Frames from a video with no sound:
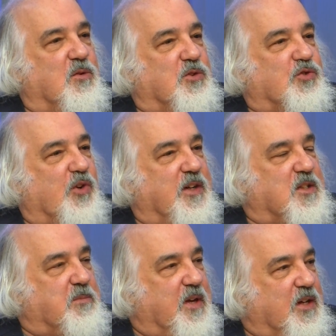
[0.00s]
He was trying
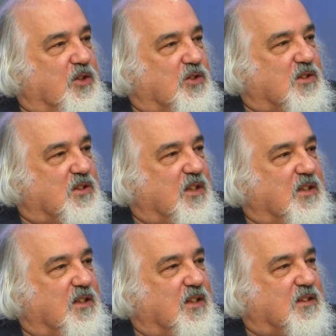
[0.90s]
to manage a city
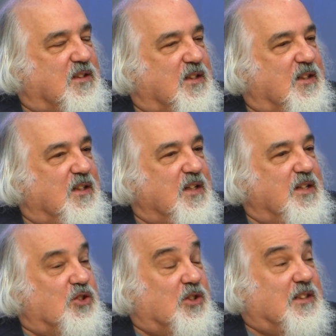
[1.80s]
that
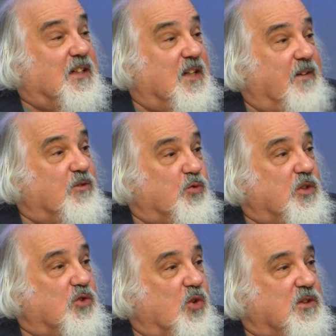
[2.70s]
just didn't have the
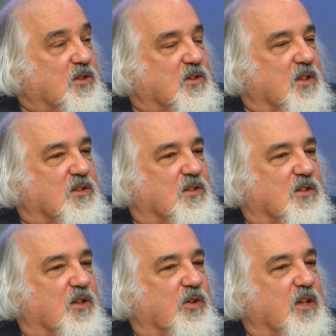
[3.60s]
resources
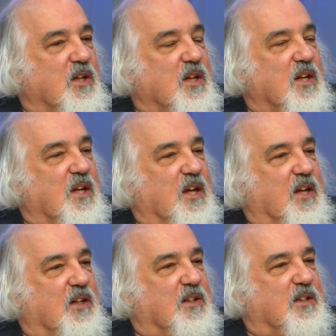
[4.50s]
necessary.
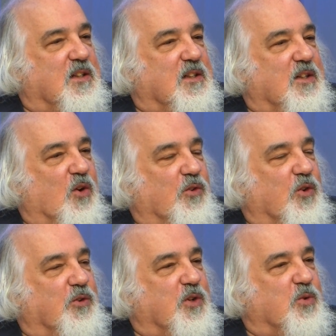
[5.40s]
And
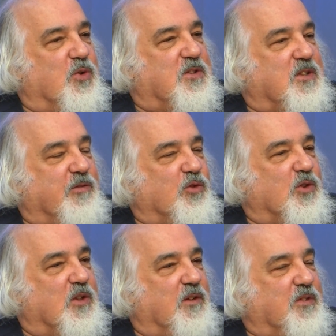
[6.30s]
although there were
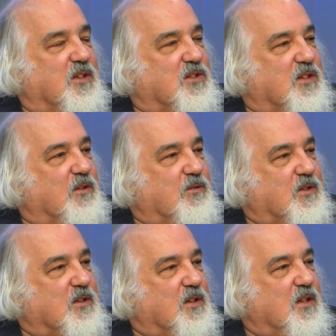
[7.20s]
several of us
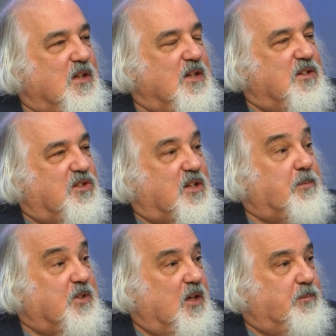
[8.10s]
that
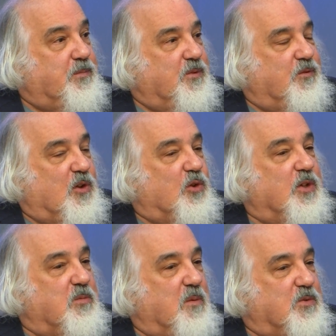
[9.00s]
stepped up,
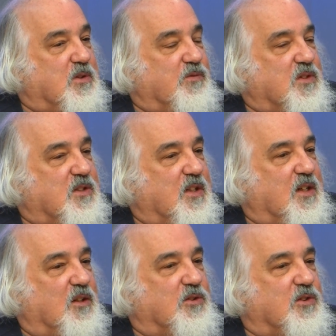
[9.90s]
including members of the city
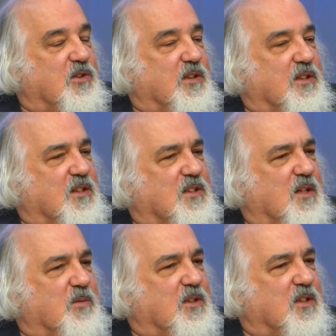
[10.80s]
council at that
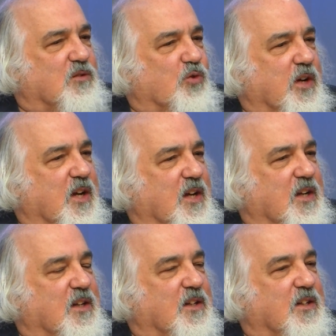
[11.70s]
time, I think Ray
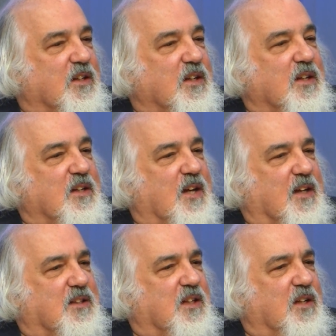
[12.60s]
Haig and
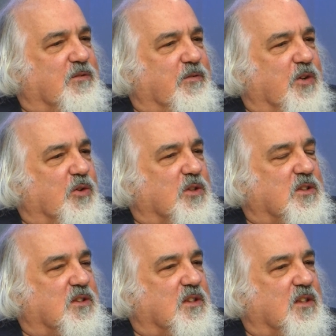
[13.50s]
Kathy Ann
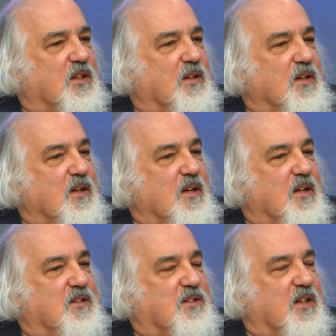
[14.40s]
Viveris,
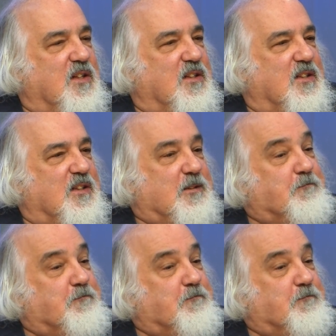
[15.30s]
saying,